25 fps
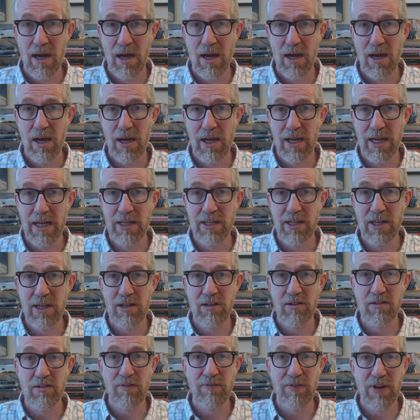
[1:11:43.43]
four hundred
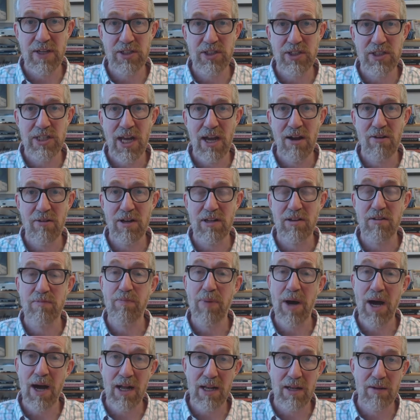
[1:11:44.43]
to five hundred
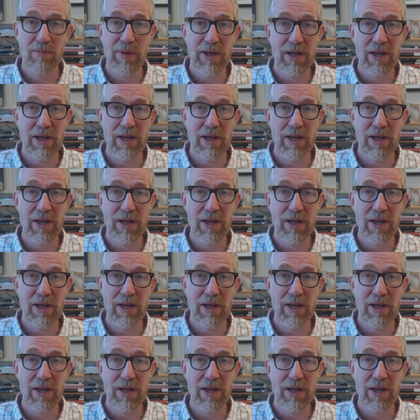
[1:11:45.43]
million